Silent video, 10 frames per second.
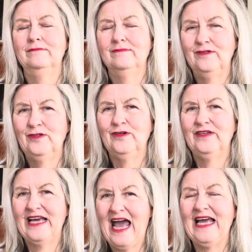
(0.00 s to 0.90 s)
you know, you
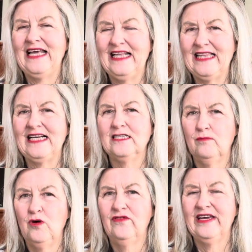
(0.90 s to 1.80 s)
can't get things
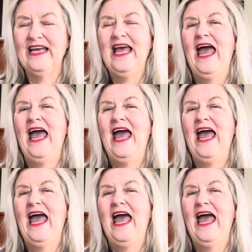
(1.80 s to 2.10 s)
moving.